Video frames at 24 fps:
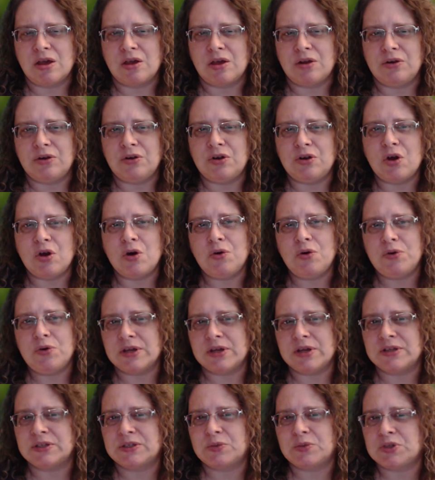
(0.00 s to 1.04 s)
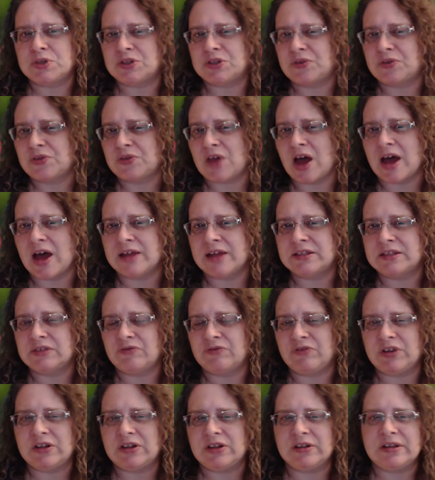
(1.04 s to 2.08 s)
Notice which thoughts,
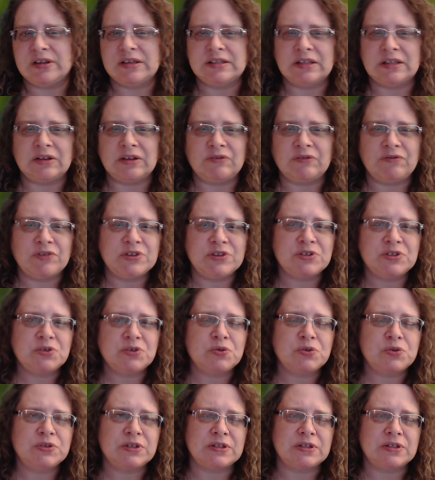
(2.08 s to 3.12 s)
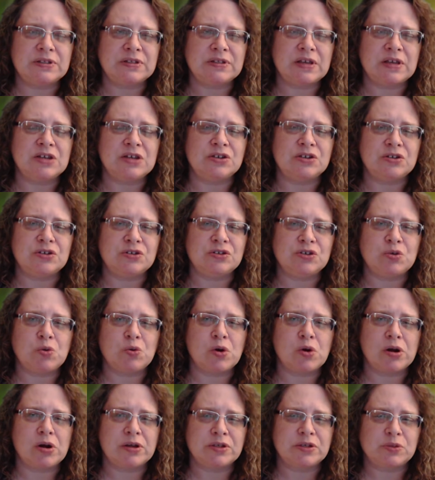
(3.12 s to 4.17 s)
feelings, and physical sensations you
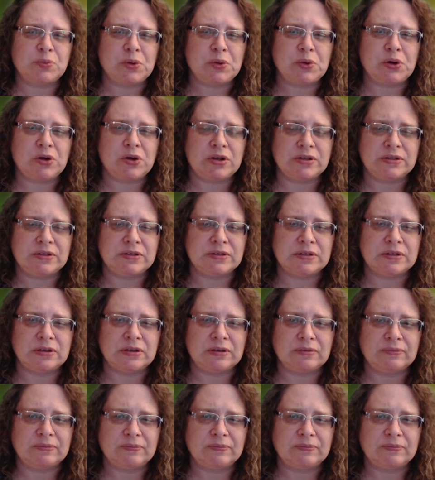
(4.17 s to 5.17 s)
are experiencing.